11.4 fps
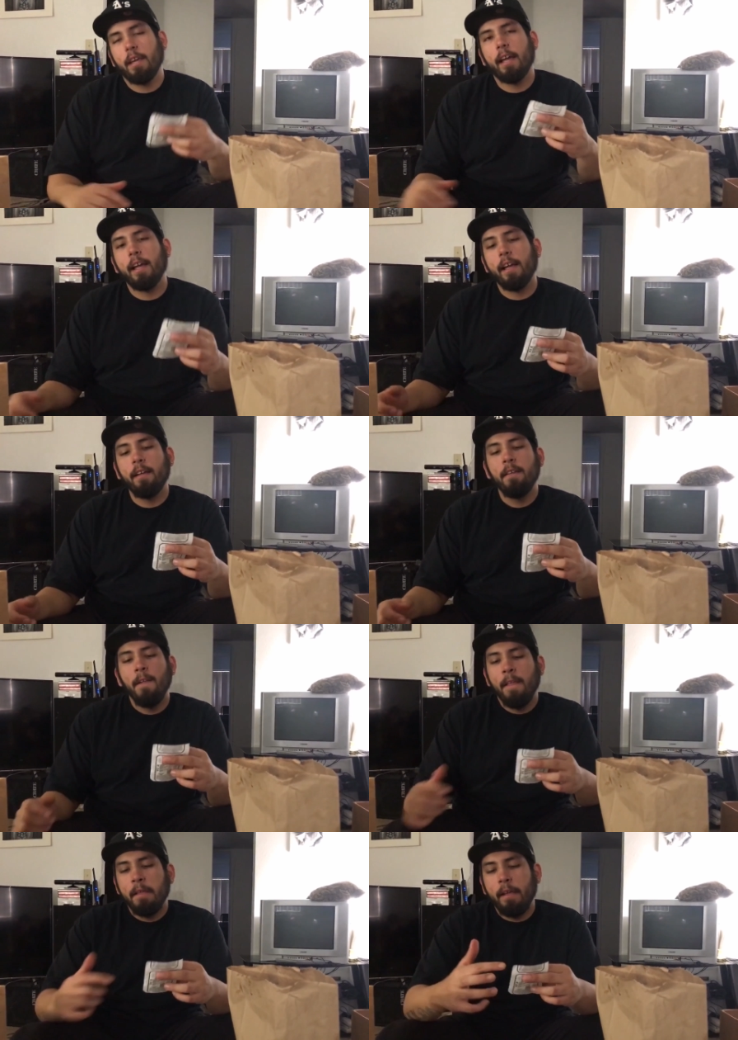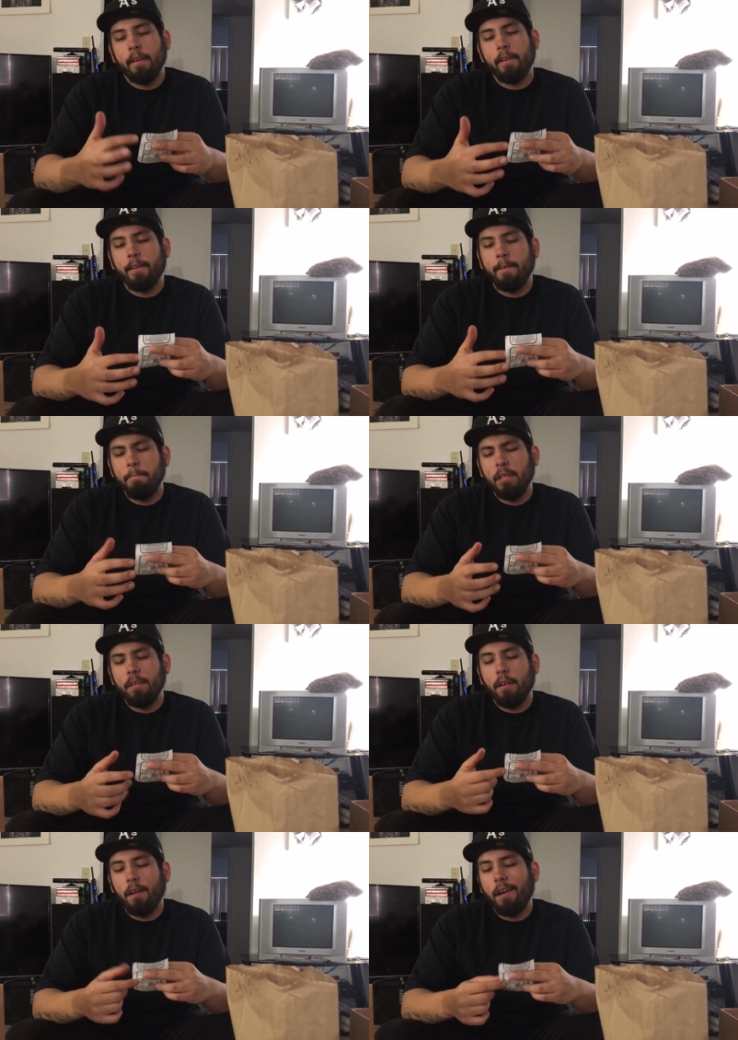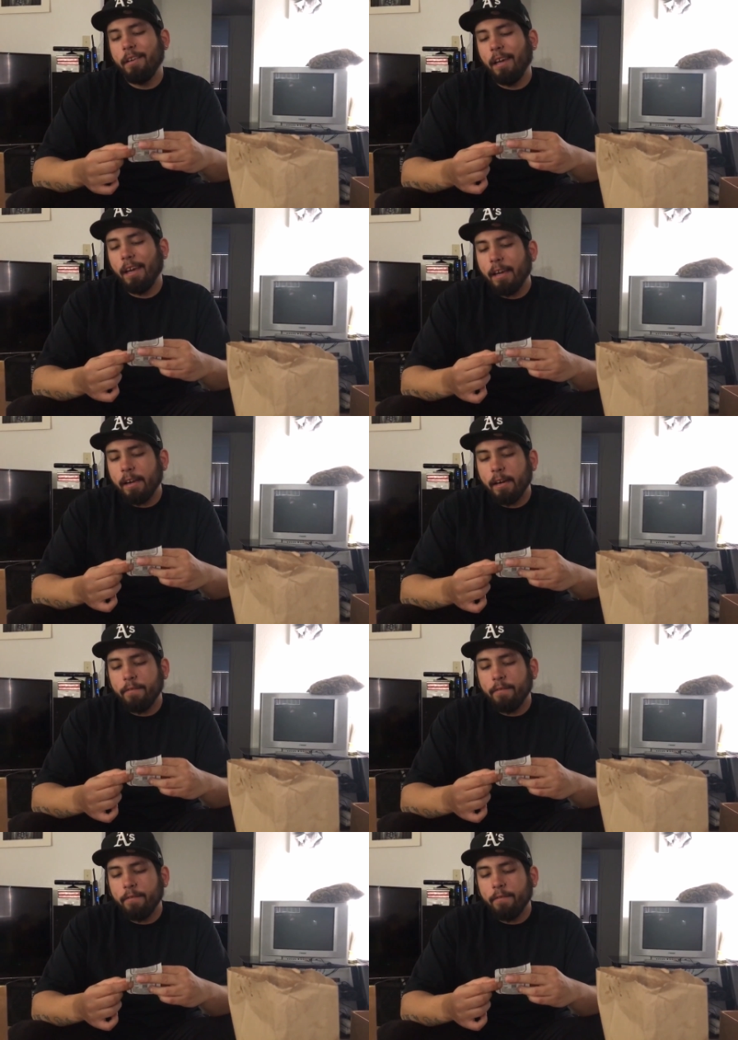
Yeah, and um, you know, on here,